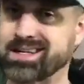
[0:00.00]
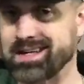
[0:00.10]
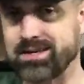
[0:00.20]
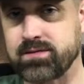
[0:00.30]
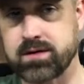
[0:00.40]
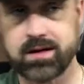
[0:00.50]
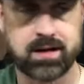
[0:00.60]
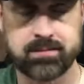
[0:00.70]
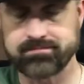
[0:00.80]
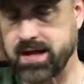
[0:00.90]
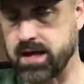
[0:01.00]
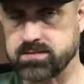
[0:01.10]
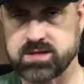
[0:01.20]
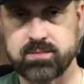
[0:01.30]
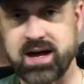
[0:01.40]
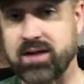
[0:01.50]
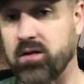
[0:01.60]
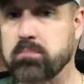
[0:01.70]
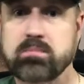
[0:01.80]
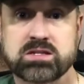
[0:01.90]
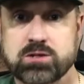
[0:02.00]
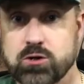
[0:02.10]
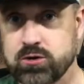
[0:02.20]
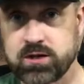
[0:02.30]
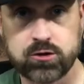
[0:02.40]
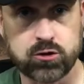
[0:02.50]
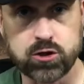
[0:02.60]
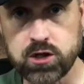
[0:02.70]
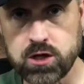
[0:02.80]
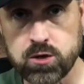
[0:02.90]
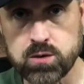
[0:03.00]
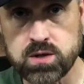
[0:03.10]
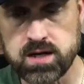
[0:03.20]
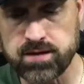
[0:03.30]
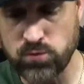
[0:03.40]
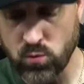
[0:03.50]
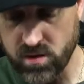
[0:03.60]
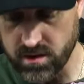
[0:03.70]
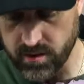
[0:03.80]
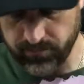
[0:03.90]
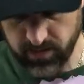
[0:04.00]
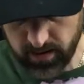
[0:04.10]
give it some kind of like mystical little glow, if you will.